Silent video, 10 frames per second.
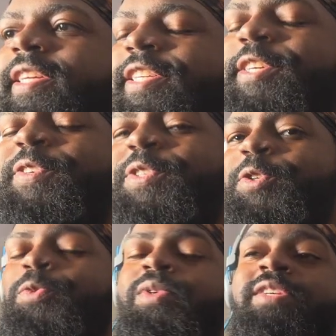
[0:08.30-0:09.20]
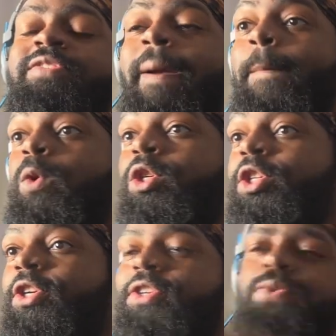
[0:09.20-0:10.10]
YouTube, good job, boys and
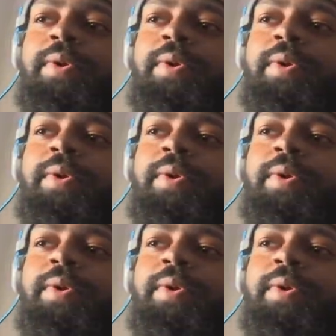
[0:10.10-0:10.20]
girls.